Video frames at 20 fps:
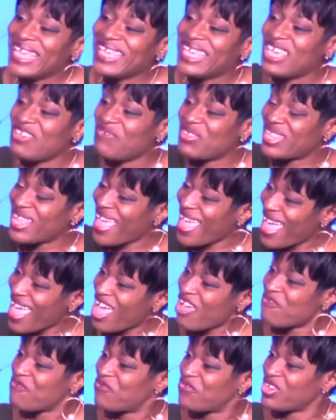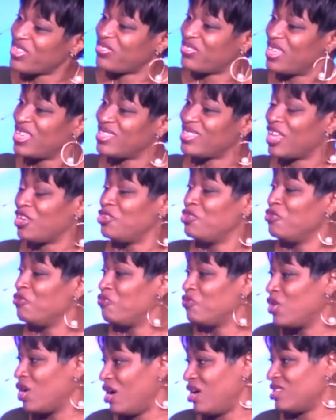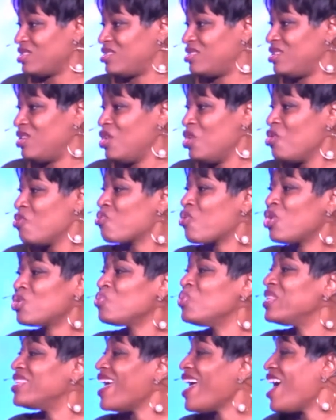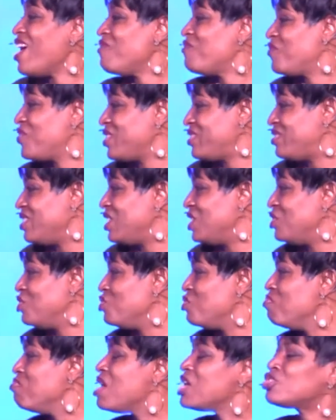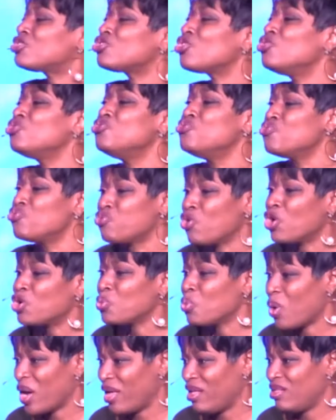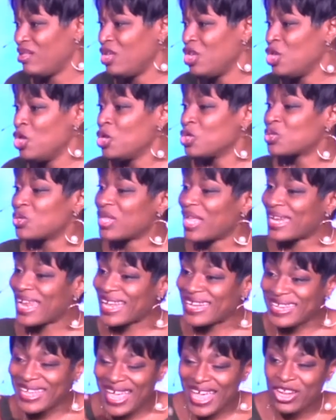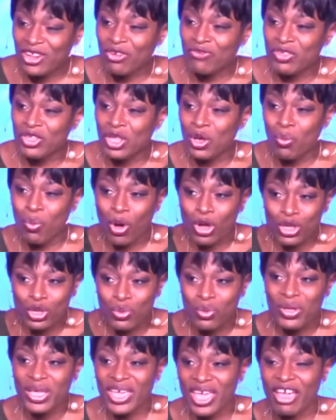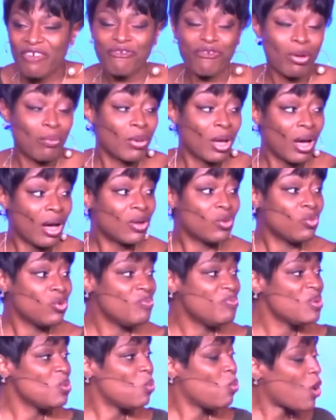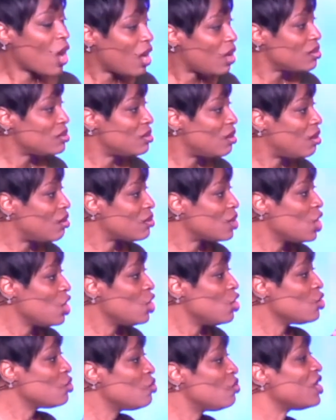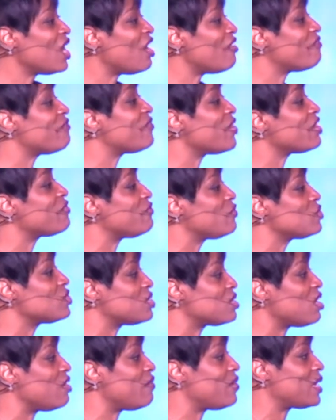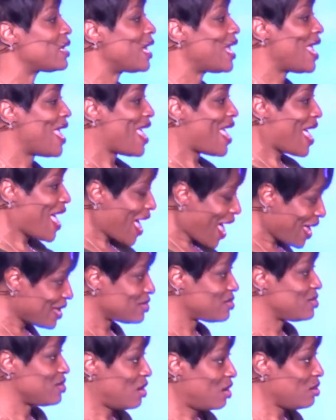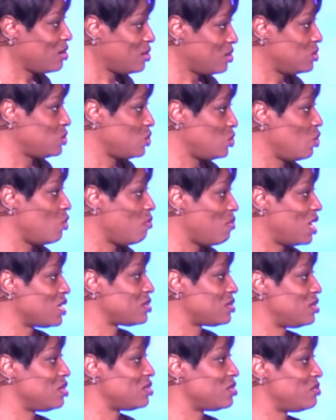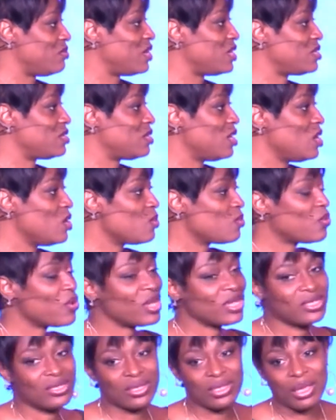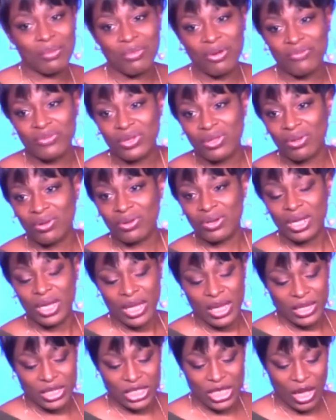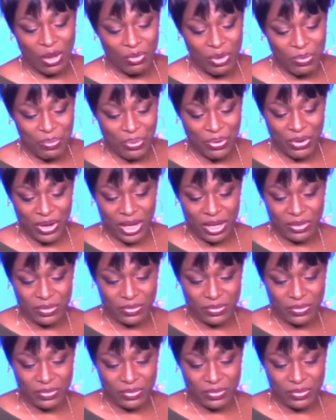Give it everything that you've got. Run with everything in you. Make sure you run well. So that at the end of the day, what you will hear from God will be, well done, good and faithful servant. Enter into your master's rest. Praise the name of the Lord. Shall we pray?